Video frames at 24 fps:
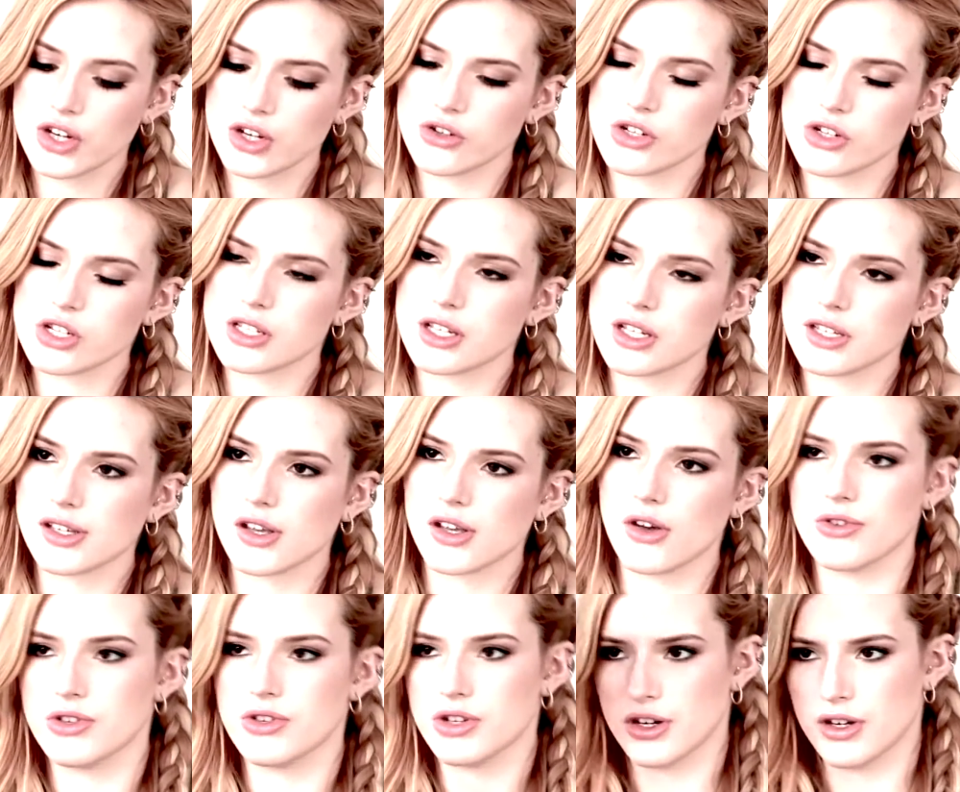of her,
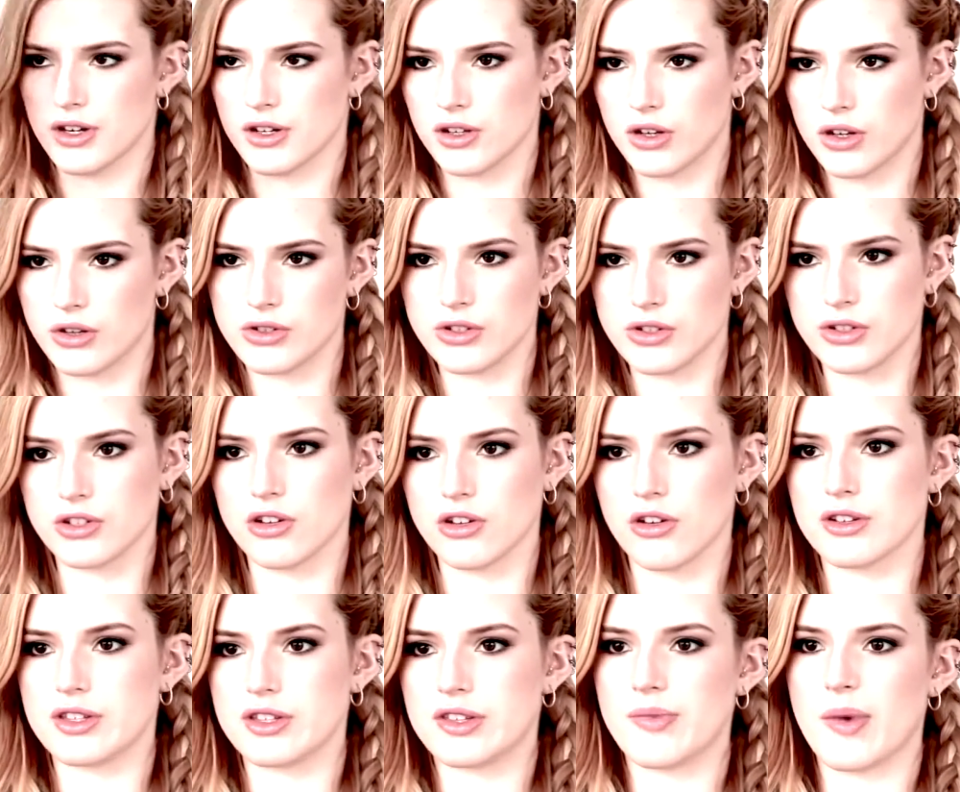the hot headed, the
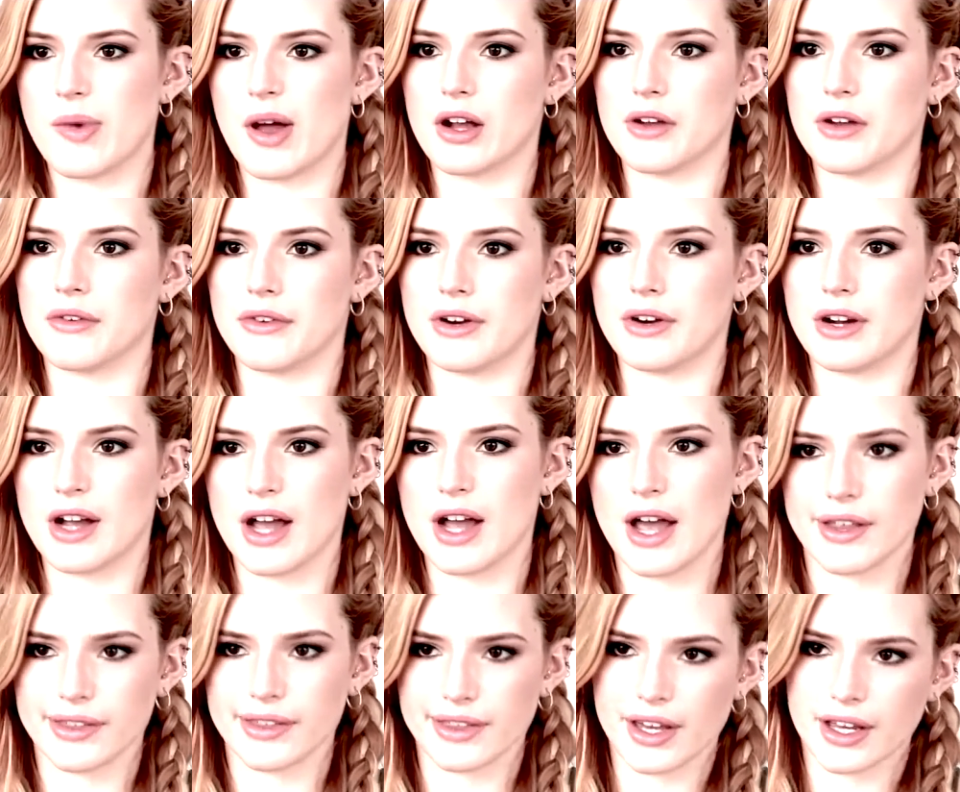fire. It's
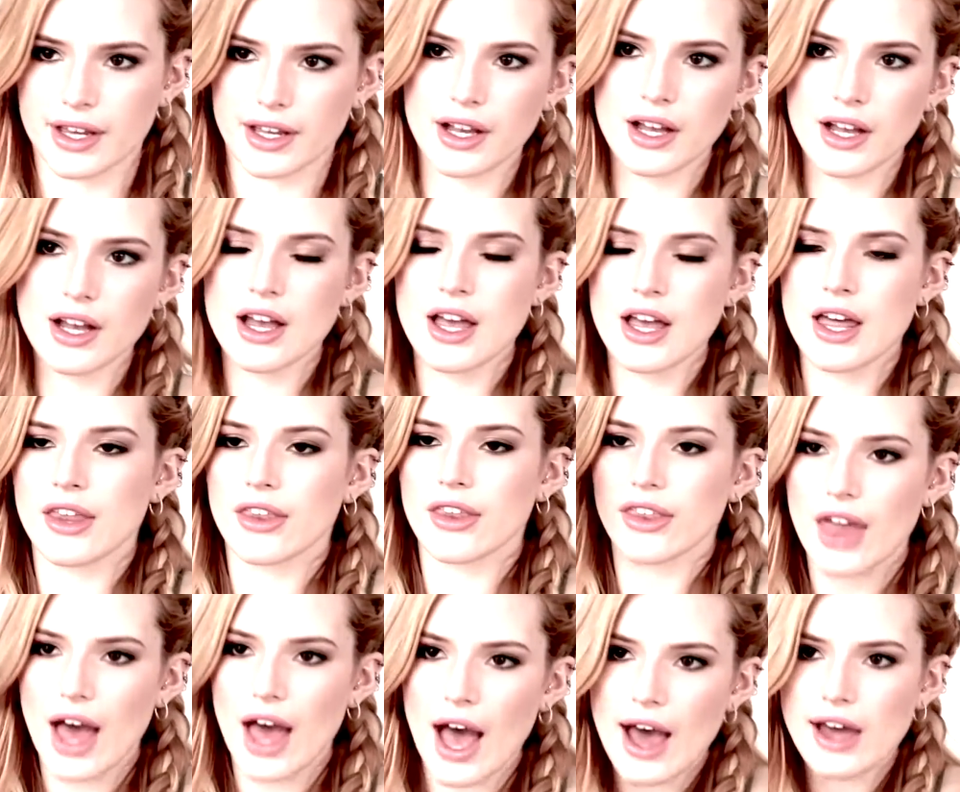just,
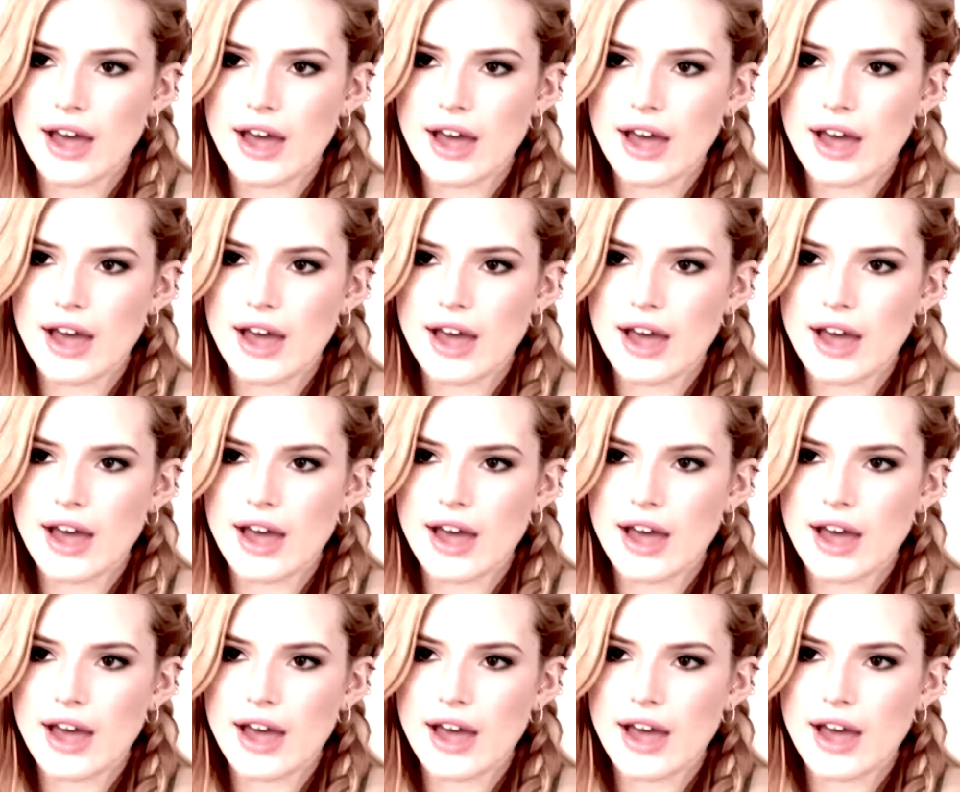it's